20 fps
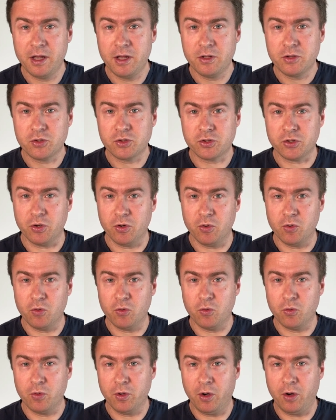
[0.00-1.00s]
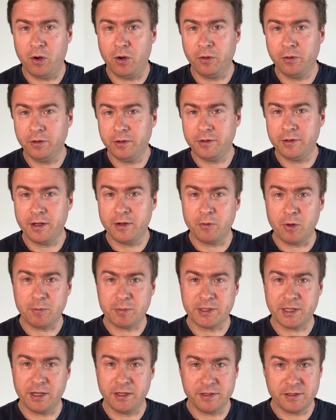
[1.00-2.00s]
So on their
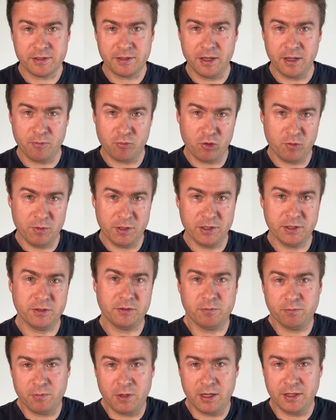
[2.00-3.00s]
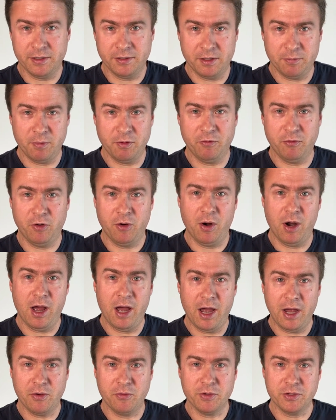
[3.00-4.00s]
website, they promise, as I said before,
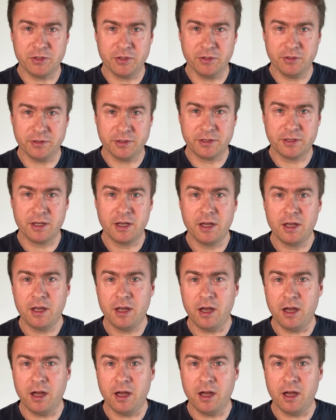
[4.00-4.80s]
high returns,